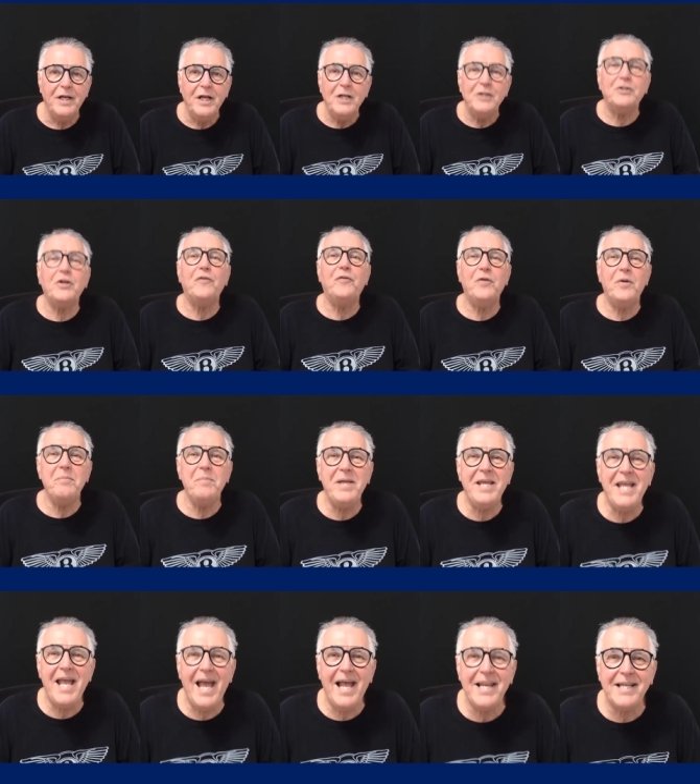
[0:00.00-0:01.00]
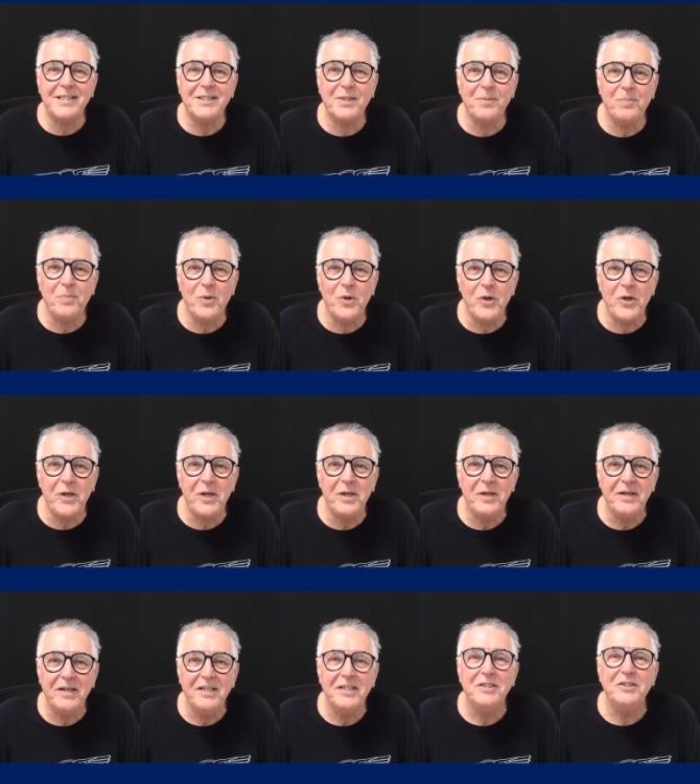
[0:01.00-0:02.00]
So from me, Alex
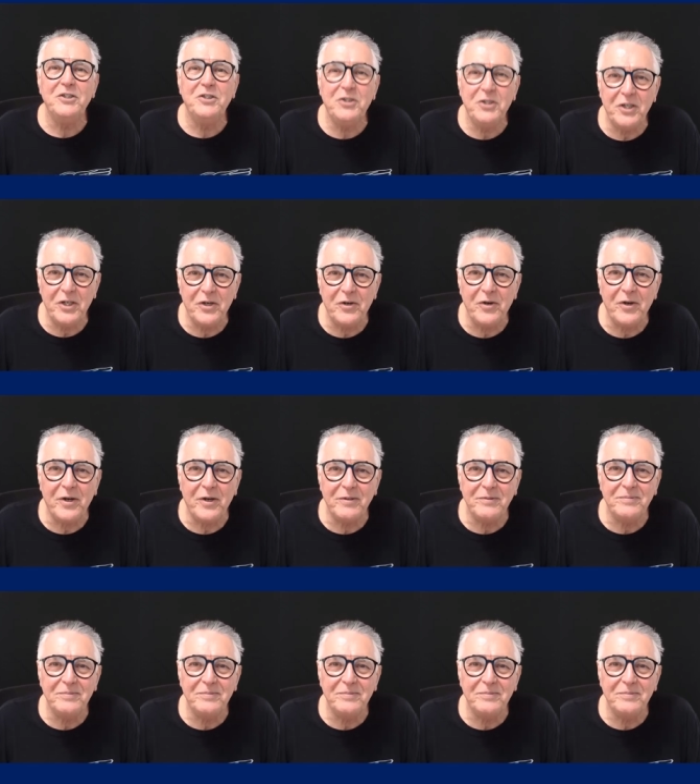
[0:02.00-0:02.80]
Deploy, cheerio.